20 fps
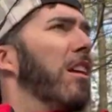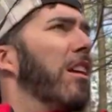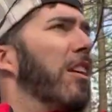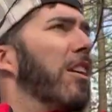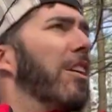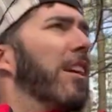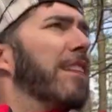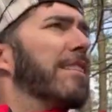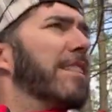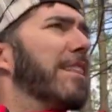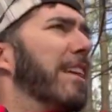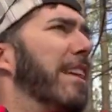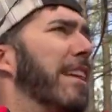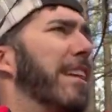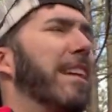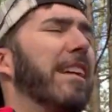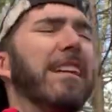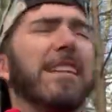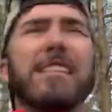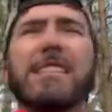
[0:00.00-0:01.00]
Grassy
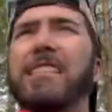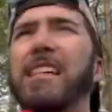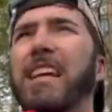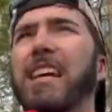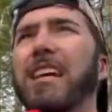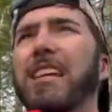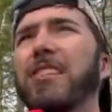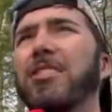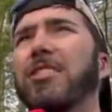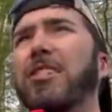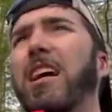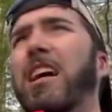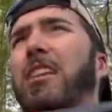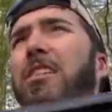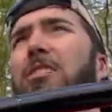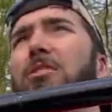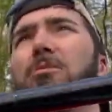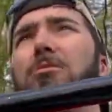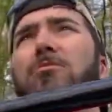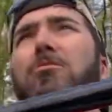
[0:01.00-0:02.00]
Lake is a
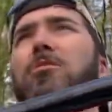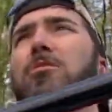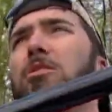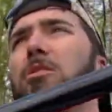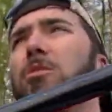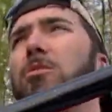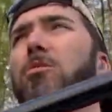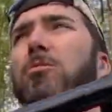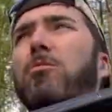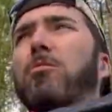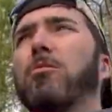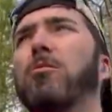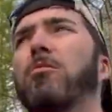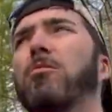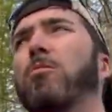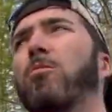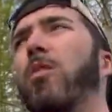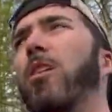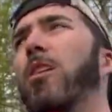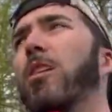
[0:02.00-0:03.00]
shallow little
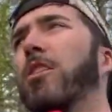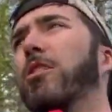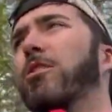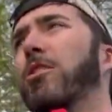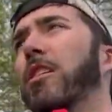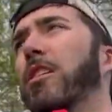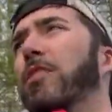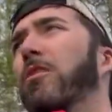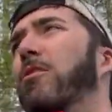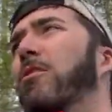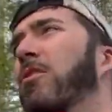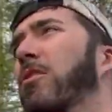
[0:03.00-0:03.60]
water trail